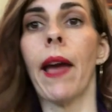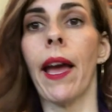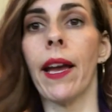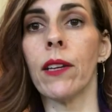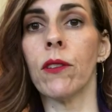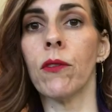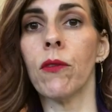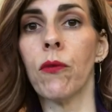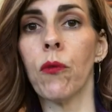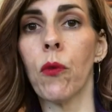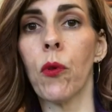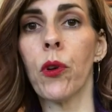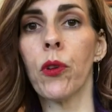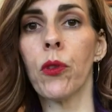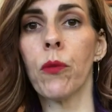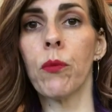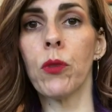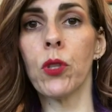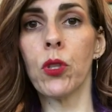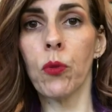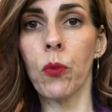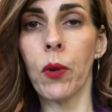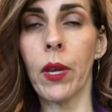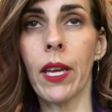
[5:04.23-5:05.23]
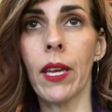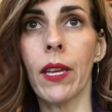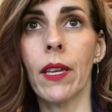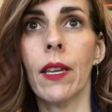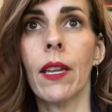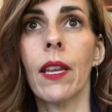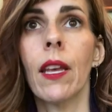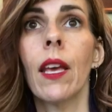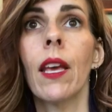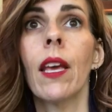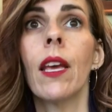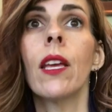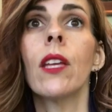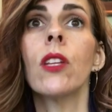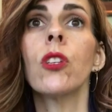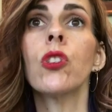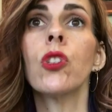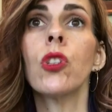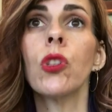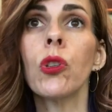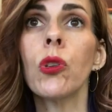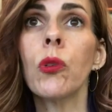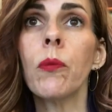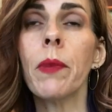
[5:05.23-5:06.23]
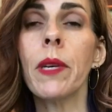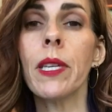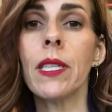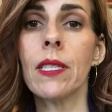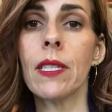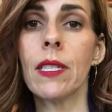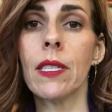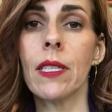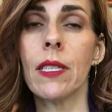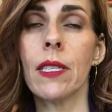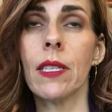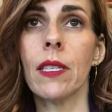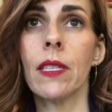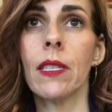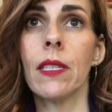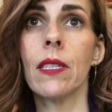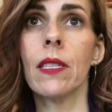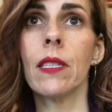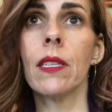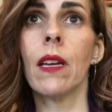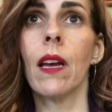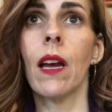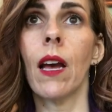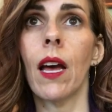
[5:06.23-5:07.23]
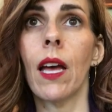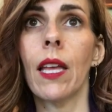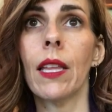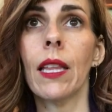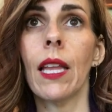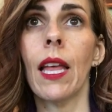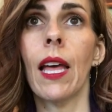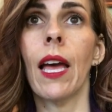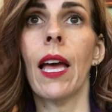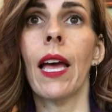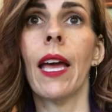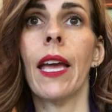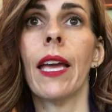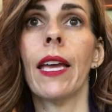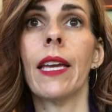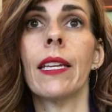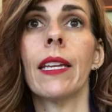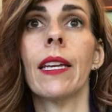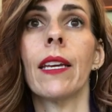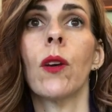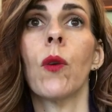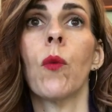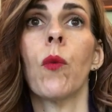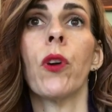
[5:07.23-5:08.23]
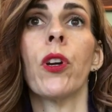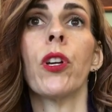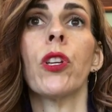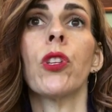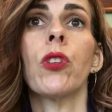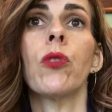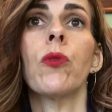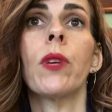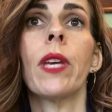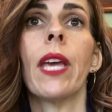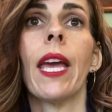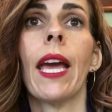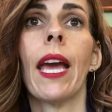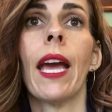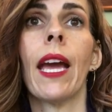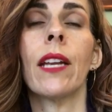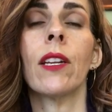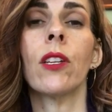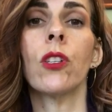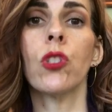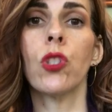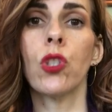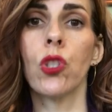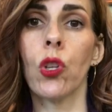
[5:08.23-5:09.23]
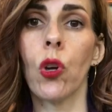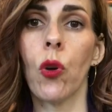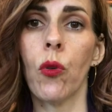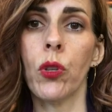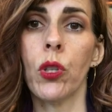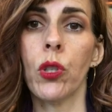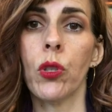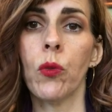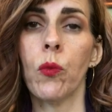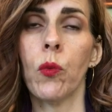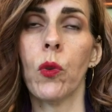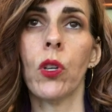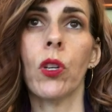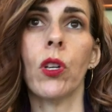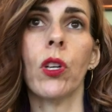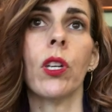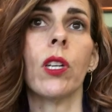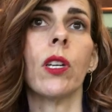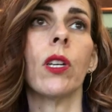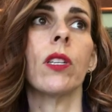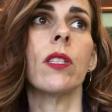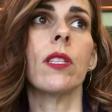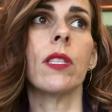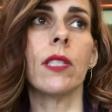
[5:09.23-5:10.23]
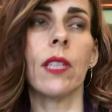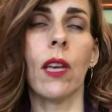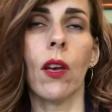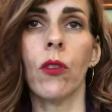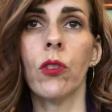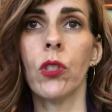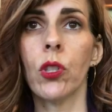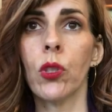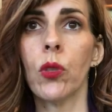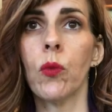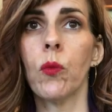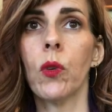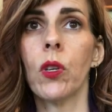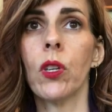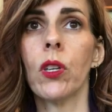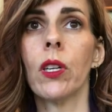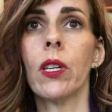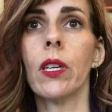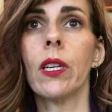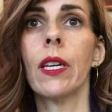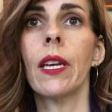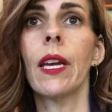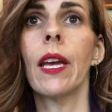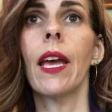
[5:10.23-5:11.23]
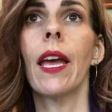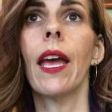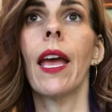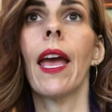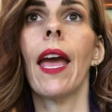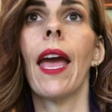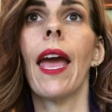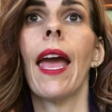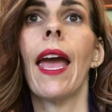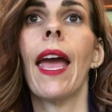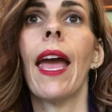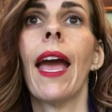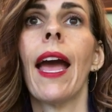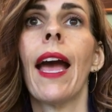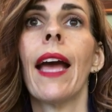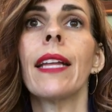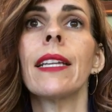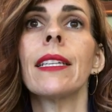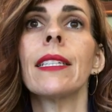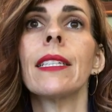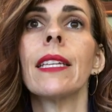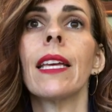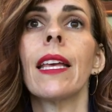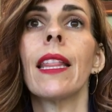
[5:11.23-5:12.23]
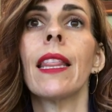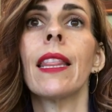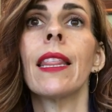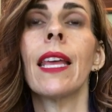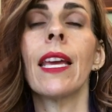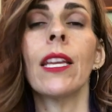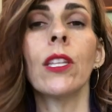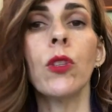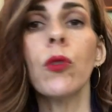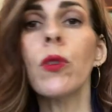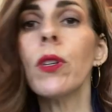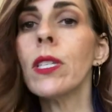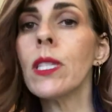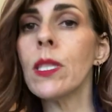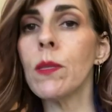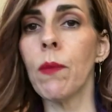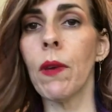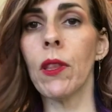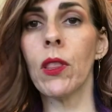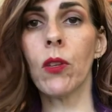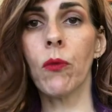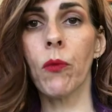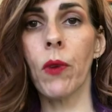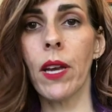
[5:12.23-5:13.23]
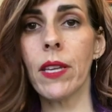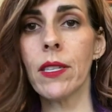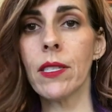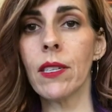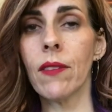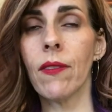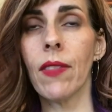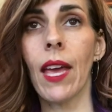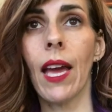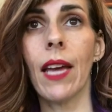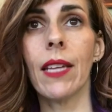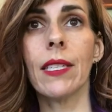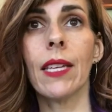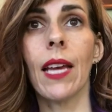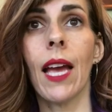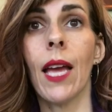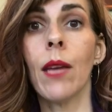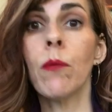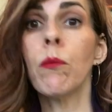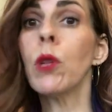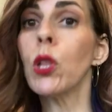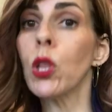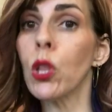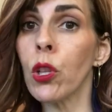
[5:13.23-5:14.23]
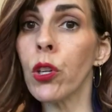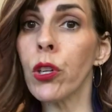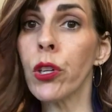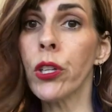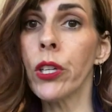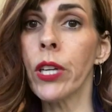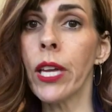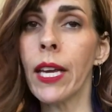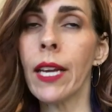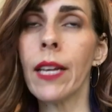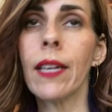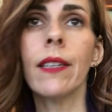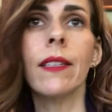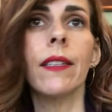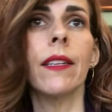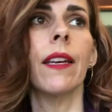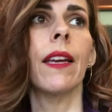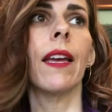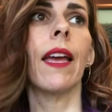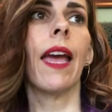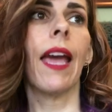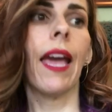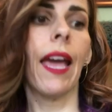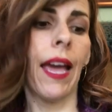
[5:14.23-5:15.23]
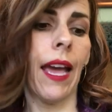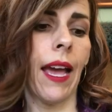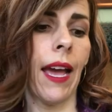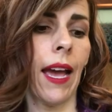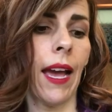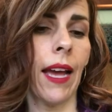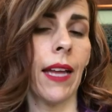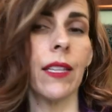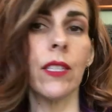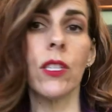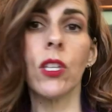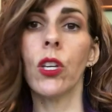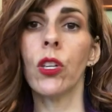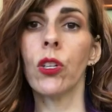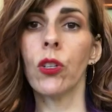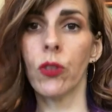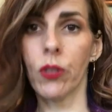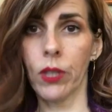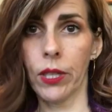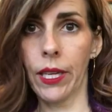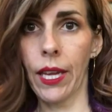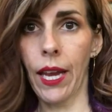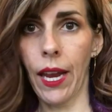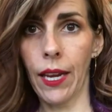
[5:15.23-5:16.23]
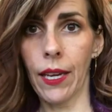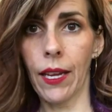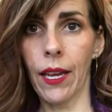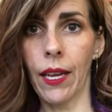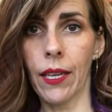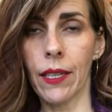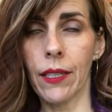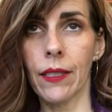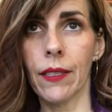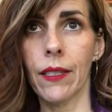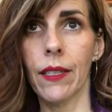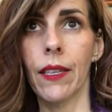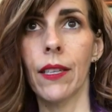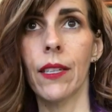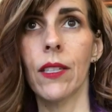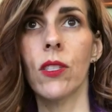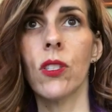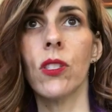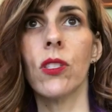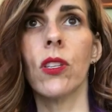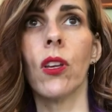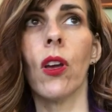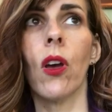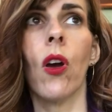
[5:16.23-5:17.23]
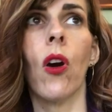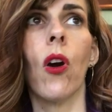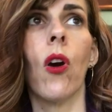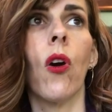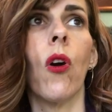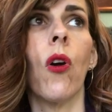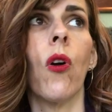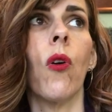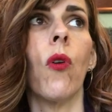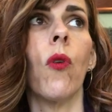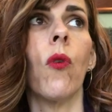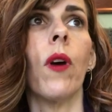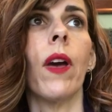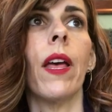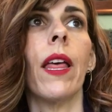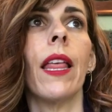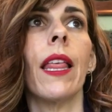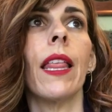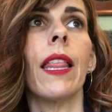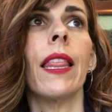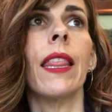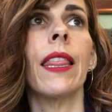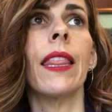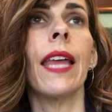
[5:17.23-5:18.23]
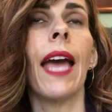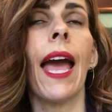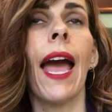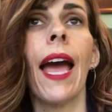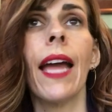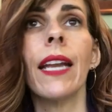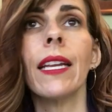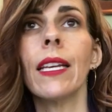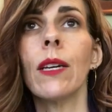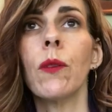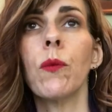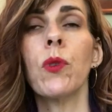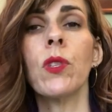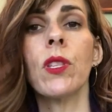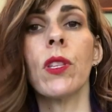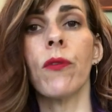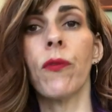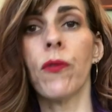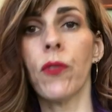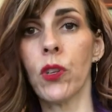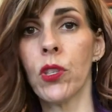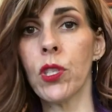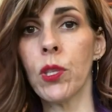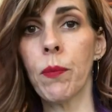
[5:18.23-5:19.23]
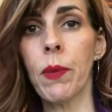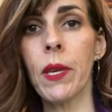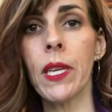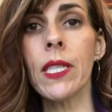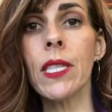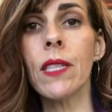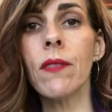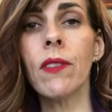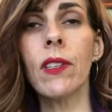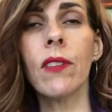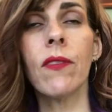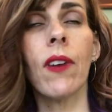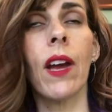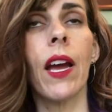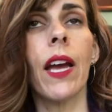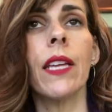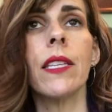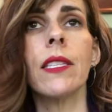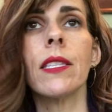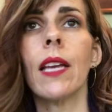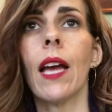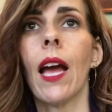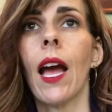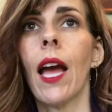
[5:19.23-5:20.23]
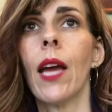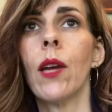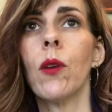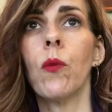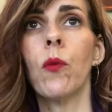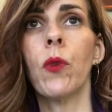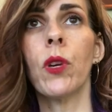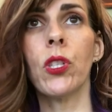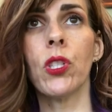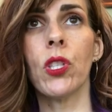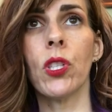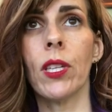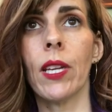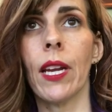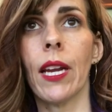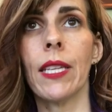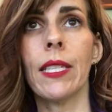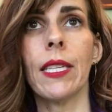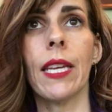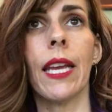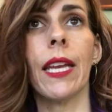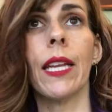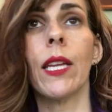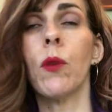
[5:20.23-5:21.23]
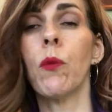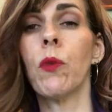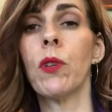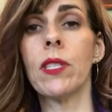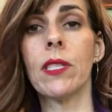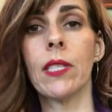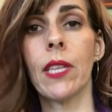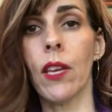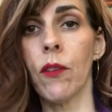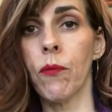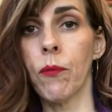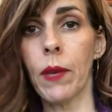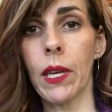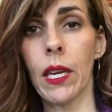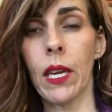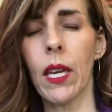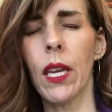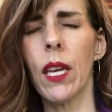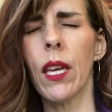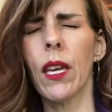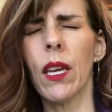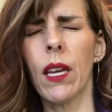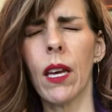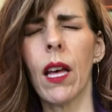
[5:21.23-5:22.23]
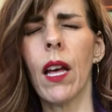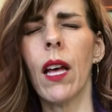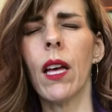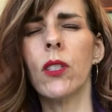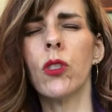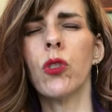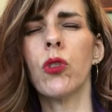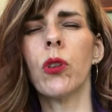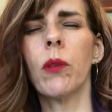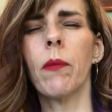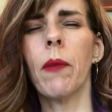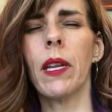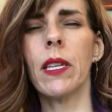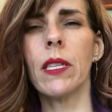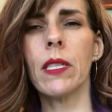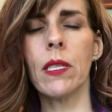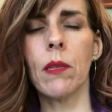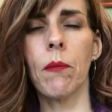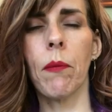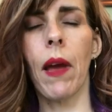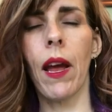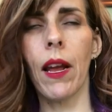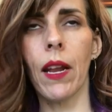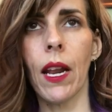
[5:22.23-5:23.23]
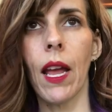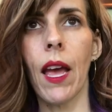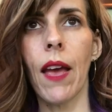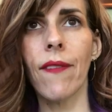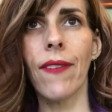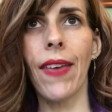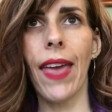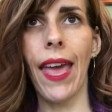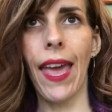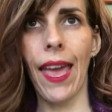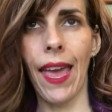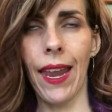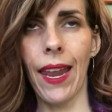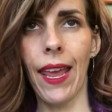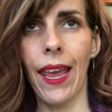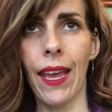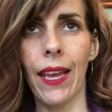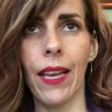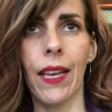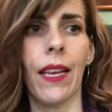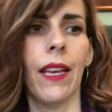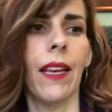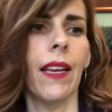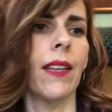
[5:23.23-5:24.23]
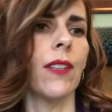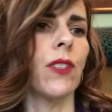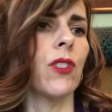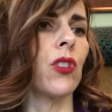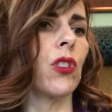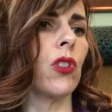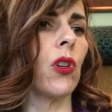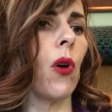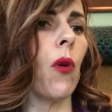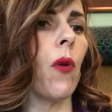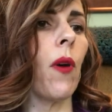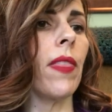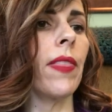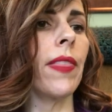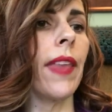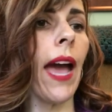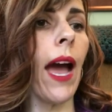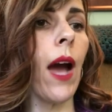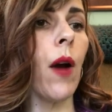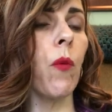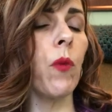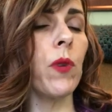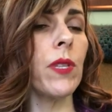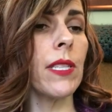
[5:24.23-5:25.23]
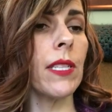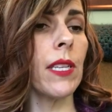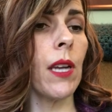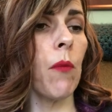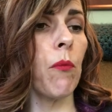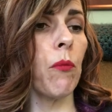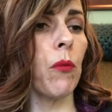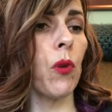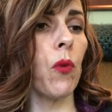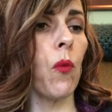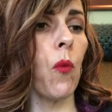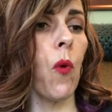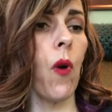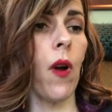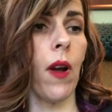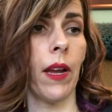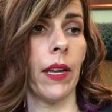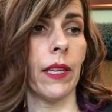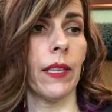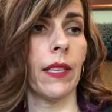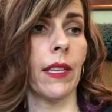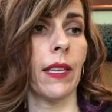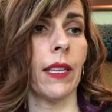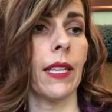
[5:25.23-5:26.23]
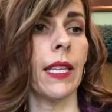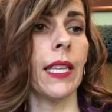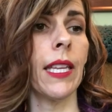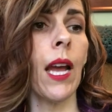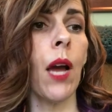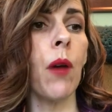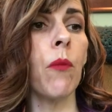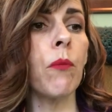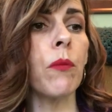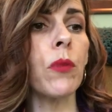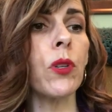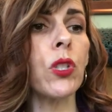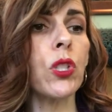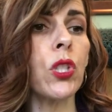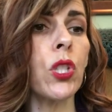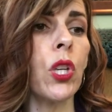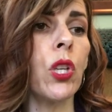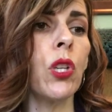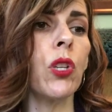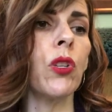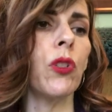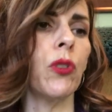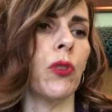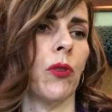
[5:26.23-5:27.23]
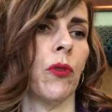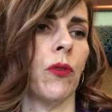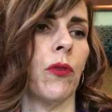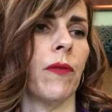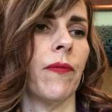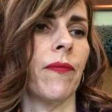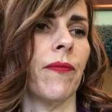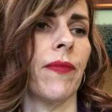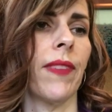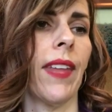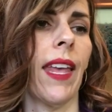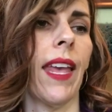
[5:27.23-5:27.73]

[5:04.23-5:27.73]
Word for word: back and forth between. two businesses online where you can show your work, sell your work, and then you can spend the rest of that time learning and creating. So that was the first piece of advice I wish that I take. It would have saved me a tremendous amount of headache. So that was number one. Number two,